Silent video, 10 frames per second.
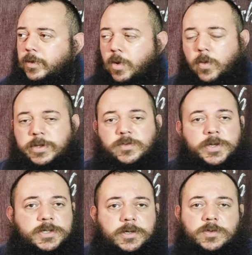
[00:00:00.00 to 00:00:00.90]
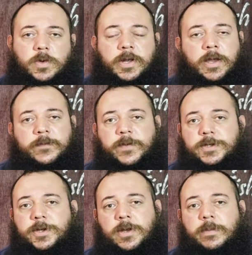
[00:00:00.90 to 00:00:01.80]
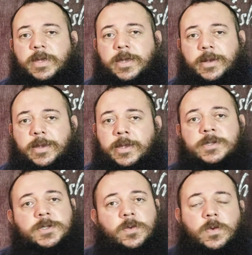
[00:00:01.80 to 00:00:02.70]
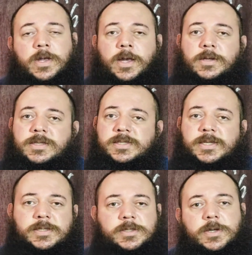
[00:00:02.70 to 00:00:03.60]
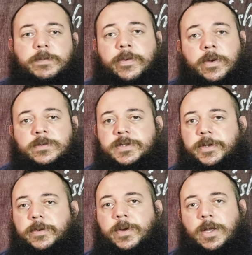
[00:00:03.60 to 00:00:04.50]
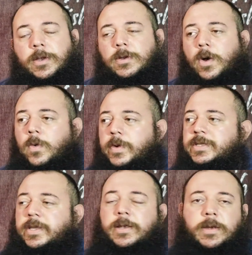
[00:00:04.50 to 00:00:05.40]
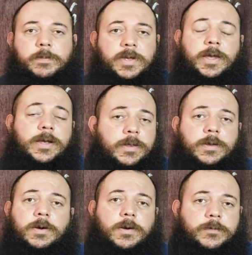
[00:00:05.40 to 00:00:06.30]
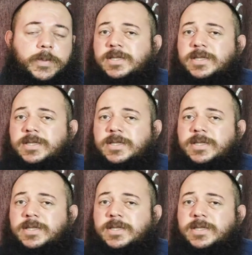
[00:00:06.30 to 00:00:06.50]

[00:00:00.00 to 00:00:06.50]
Always research what kind of fish you're going to be getting into, what kind of diseases they're prone to. Always be ahead of the curve.